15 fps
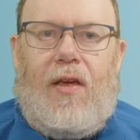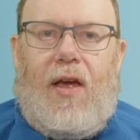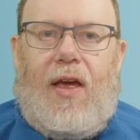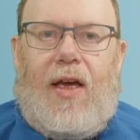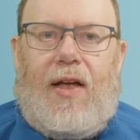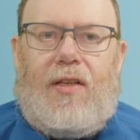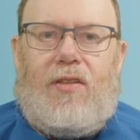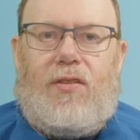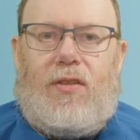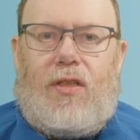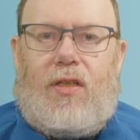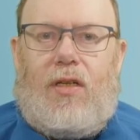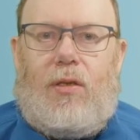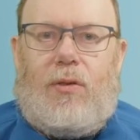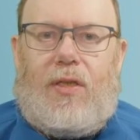And the
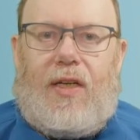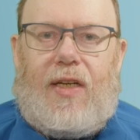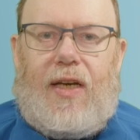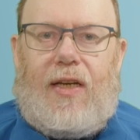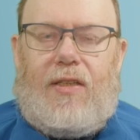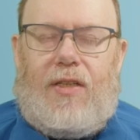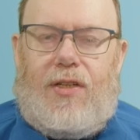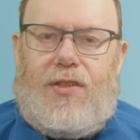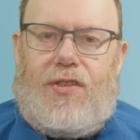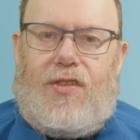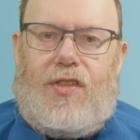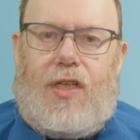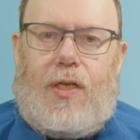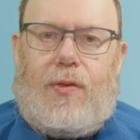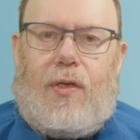code again is
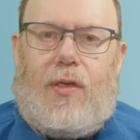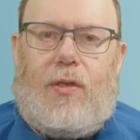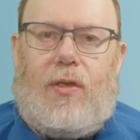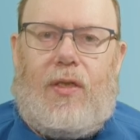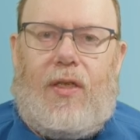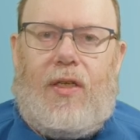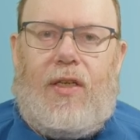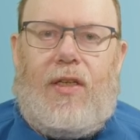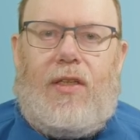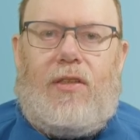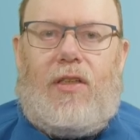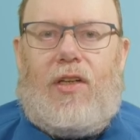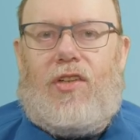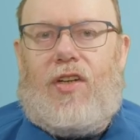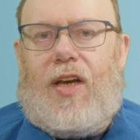0.
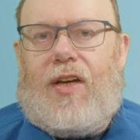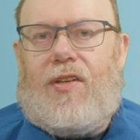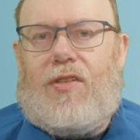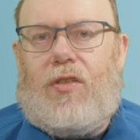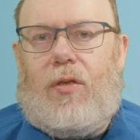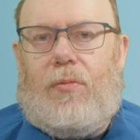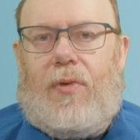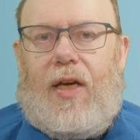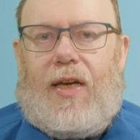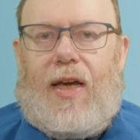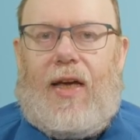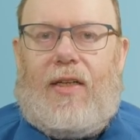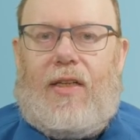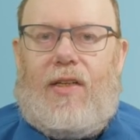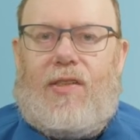The checksum
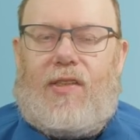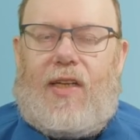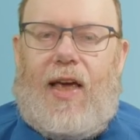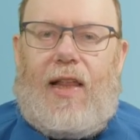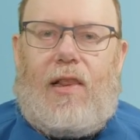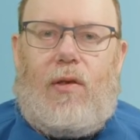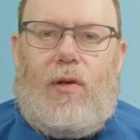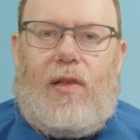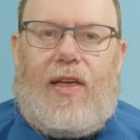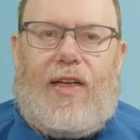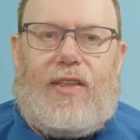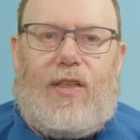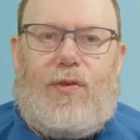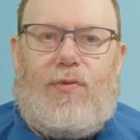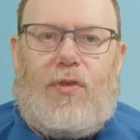again is
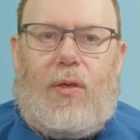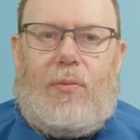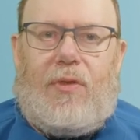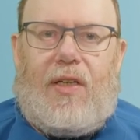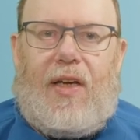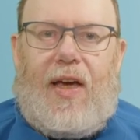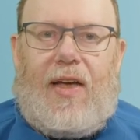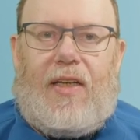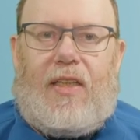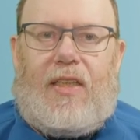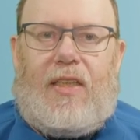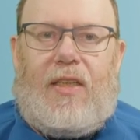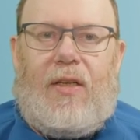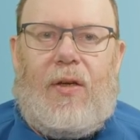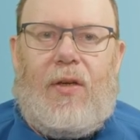calculated from the header.
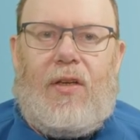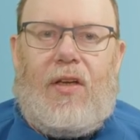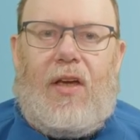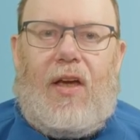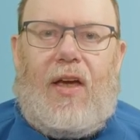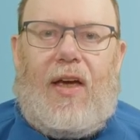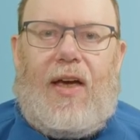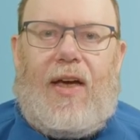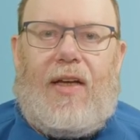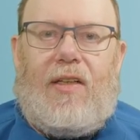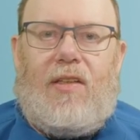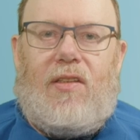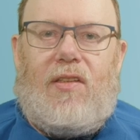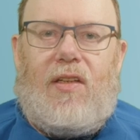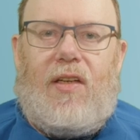
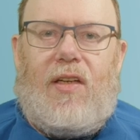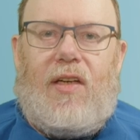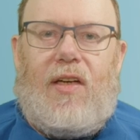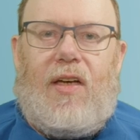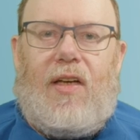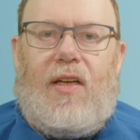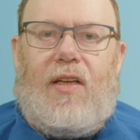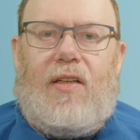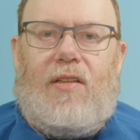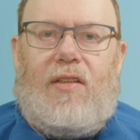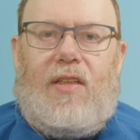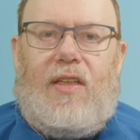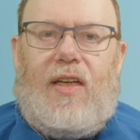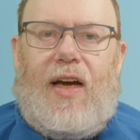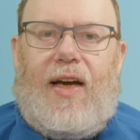And
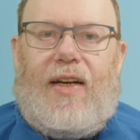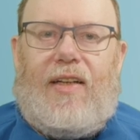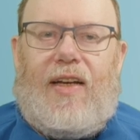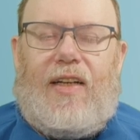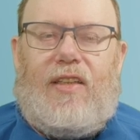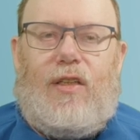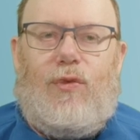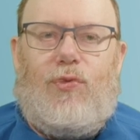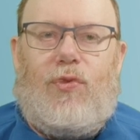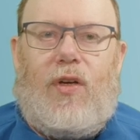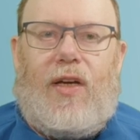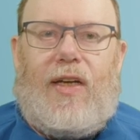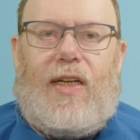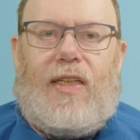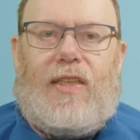the
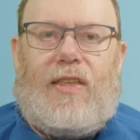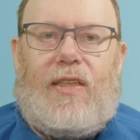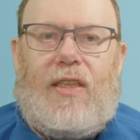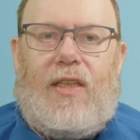identifier